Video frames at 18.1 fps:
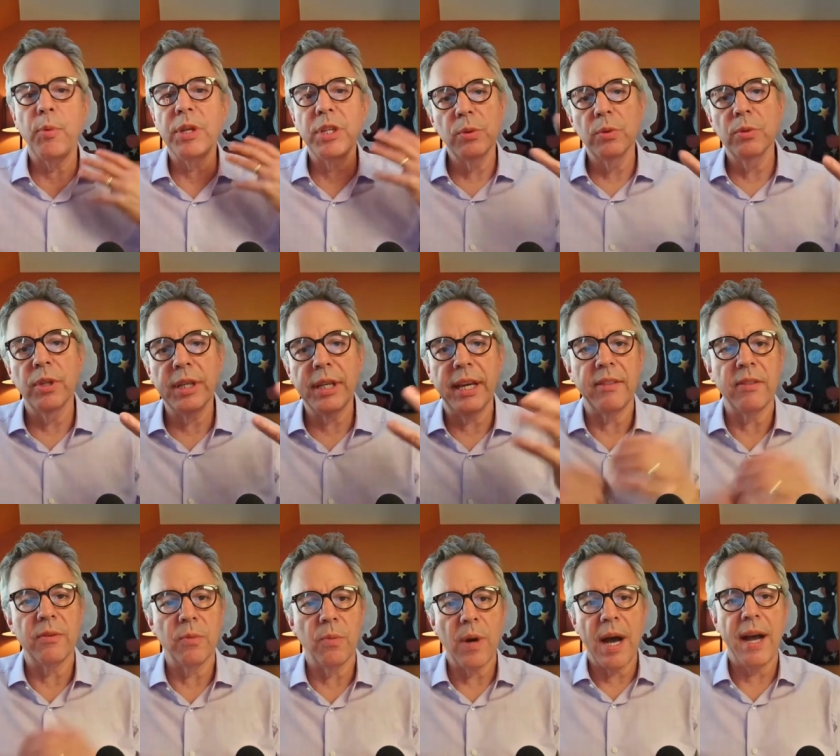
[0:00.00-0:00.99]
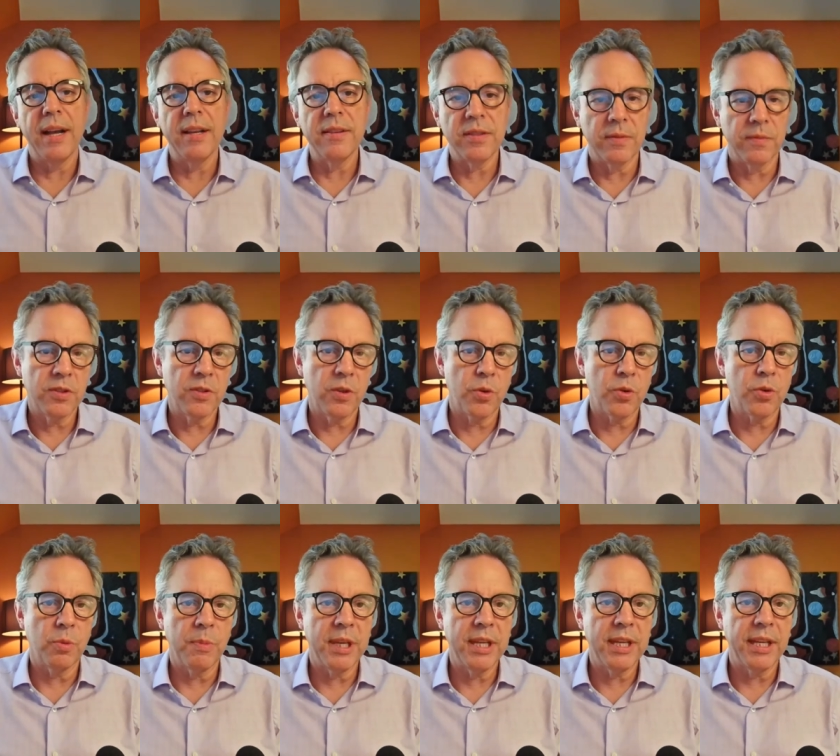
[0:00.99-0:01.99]
when you look at the rise of
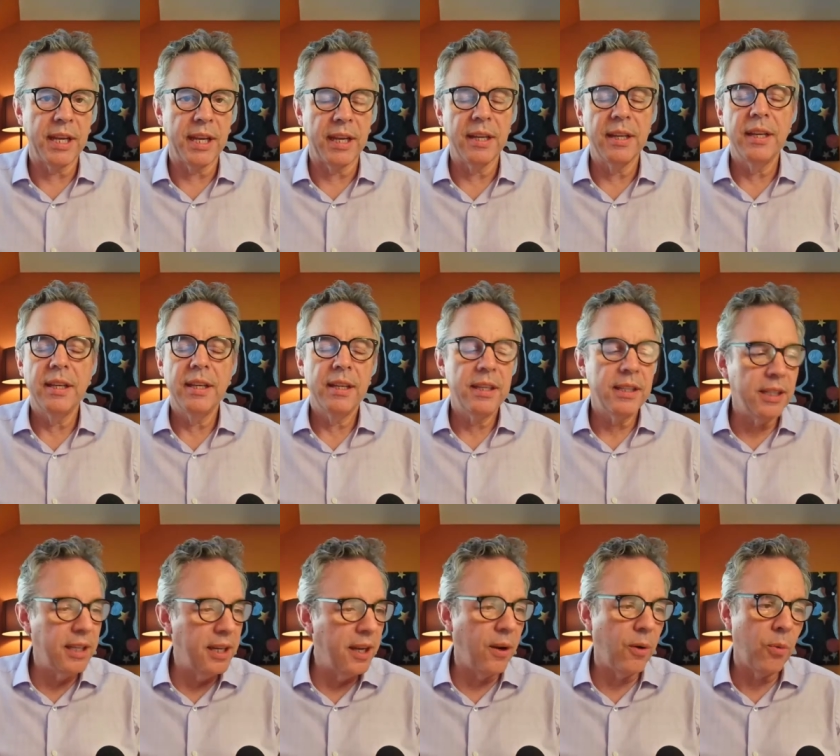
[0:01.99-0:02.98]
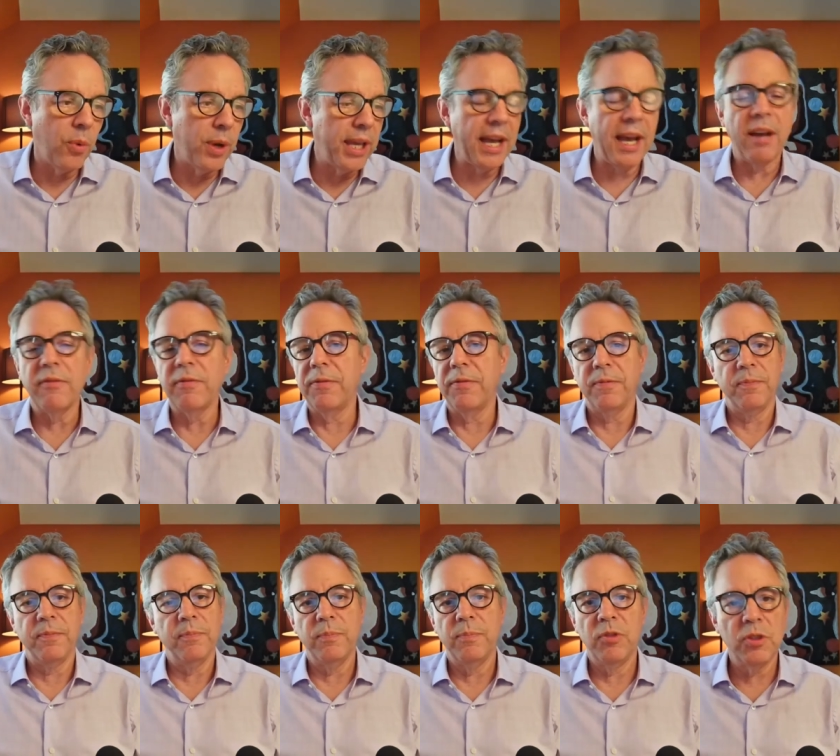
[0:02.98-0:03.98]
social media, you know, we have
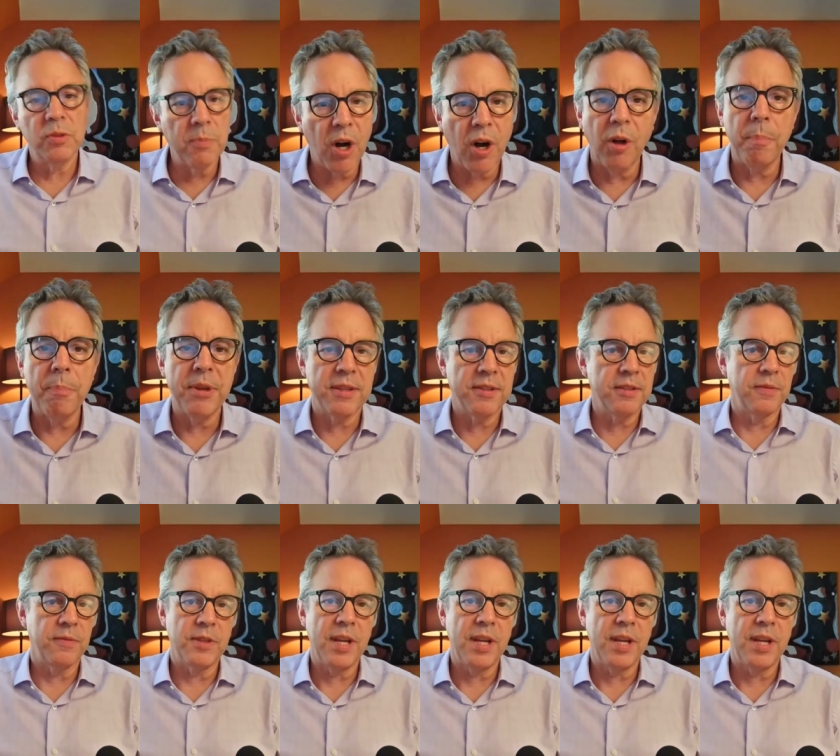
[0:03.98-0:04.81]
small bits of